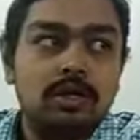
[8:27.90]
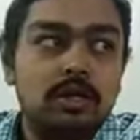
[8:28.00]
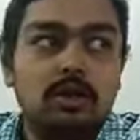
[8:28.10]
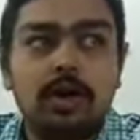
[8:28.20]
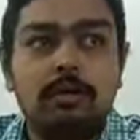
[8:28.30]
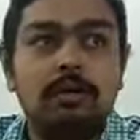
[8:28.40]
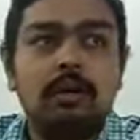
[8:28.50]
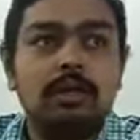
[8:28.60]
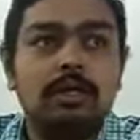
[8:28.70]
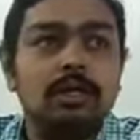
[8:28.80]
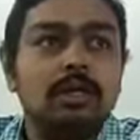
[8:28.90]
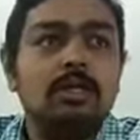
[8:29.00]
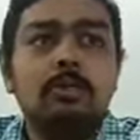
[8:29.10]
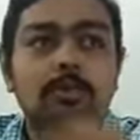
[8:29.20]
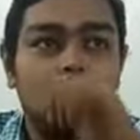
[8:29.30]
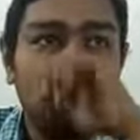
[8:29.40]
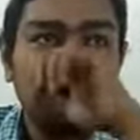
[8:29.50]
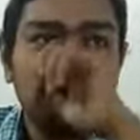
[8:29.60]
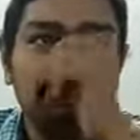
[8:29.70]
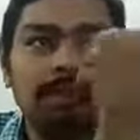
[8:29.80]
Okay, the
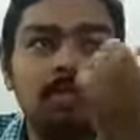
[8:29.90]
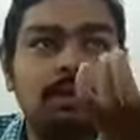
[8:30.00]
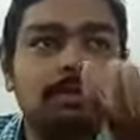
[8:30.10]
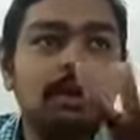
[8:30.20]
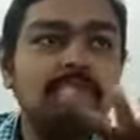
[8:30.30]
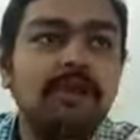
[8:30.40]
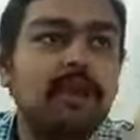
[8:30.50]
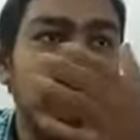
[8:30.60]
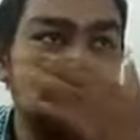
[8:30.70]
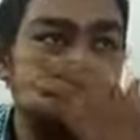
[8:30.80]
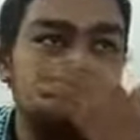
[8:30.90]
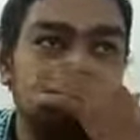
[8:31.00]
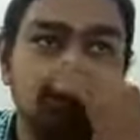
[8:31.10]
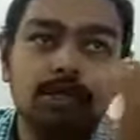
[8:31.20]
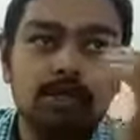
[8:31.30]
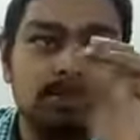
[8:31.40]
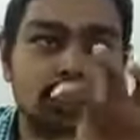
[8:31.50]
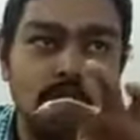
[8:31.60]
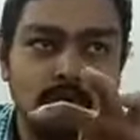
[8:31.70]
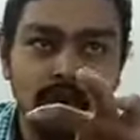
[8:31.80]
problem in number of directors, it is
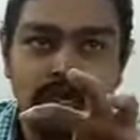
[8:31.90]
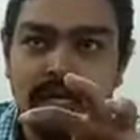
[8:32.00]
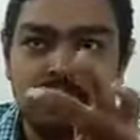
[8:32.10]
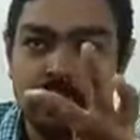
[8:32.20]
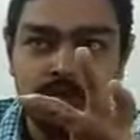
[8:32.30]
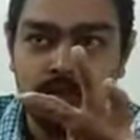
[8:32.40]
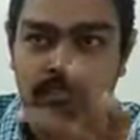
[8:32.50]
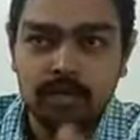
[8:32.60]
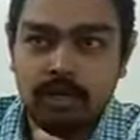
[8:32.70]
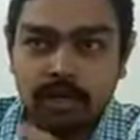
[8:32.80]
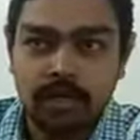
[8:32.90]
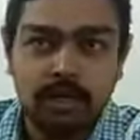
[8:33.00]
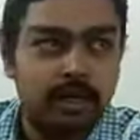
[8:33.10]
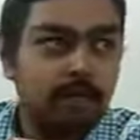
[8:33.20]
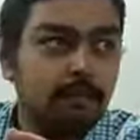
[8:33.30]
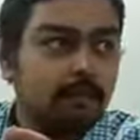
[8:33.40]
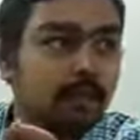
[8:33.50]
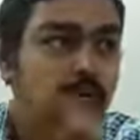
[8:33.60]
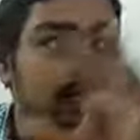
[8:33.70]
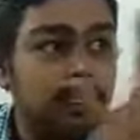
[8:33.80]
not only in section 149.
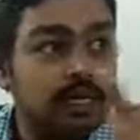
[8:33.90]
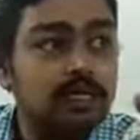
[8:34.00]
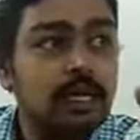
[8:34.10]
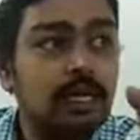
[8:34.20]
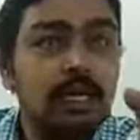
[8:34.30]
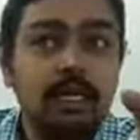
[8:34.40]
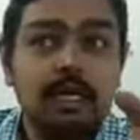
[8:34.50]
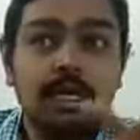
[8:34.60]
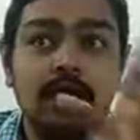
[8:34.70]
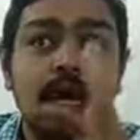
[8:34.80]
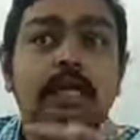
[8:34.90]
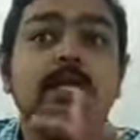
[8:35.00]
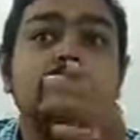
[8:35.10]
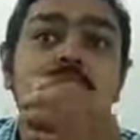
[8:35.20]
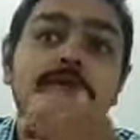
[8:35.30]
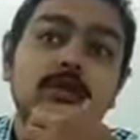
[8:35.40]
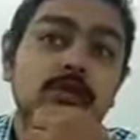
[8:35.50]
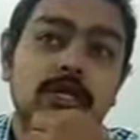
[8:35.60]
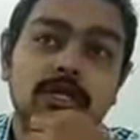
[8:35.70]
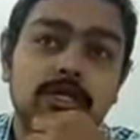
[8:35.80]
It is there in articles of
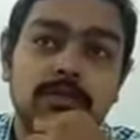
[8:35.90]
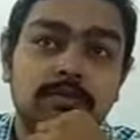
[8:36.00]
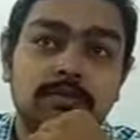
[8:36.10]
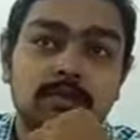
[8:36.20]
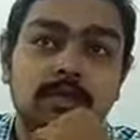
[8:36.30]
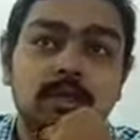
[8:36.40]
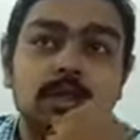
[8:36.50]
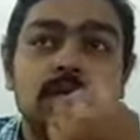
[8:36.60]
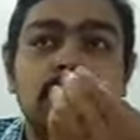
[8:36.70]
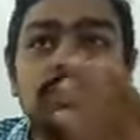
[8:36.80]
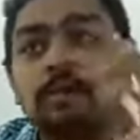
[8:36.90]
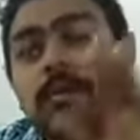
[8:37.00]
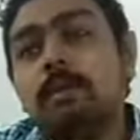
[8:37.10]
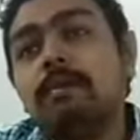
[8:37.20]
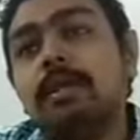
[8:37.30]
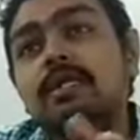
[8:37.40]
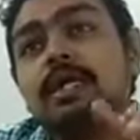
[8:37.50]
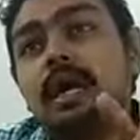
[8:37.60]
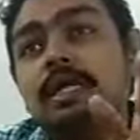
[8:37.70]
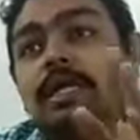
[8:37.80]
association. Some companies,
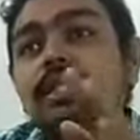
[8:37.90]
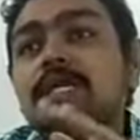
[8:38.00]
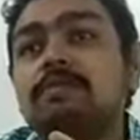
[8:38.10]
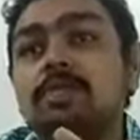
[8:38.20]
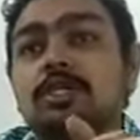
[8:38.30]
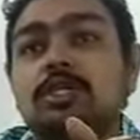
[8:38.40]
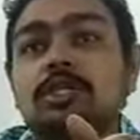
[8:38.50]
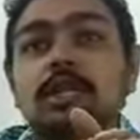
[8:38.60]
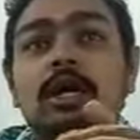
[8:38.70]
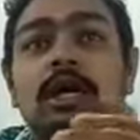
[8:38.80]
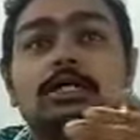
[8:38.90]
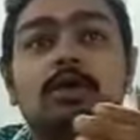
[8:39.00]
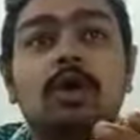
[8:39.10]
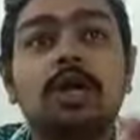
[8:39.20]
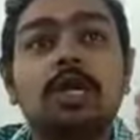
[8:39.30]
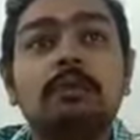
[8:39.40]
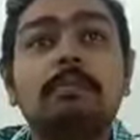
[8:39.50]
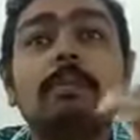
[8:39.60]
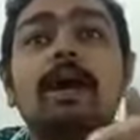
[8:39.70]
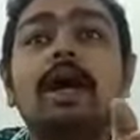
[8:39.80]
articles of association has already
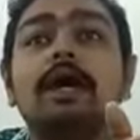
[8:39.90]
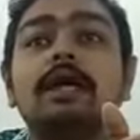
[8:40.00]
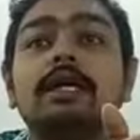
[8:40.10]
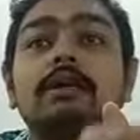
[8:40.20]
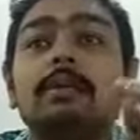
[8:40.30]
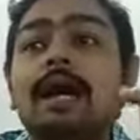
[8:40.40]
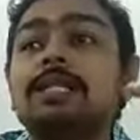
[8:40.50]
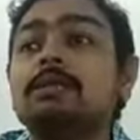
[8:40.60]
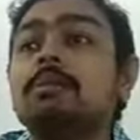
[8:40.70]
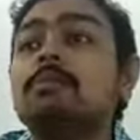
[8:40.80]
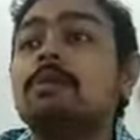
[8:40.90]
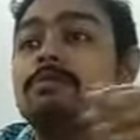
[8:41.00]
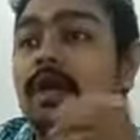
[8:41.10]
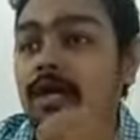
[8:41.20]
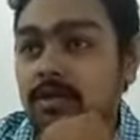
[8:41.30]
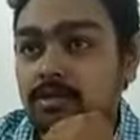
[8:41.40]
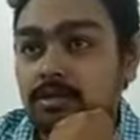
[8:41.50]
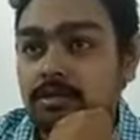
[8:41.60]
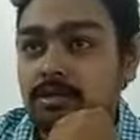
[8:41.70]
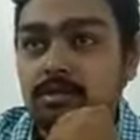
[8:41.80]
barred the maximum number of directors.
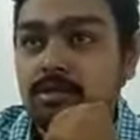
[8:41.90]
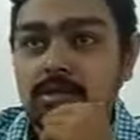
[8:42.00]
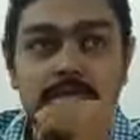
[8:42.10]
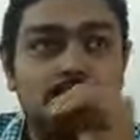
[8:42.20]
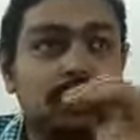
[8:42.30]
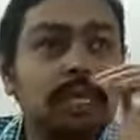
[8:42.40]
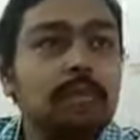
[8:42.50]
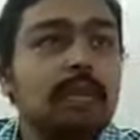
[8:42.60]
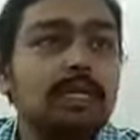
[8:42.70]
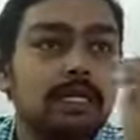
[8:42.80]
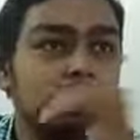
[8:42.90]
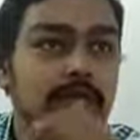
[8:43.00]
They already limited.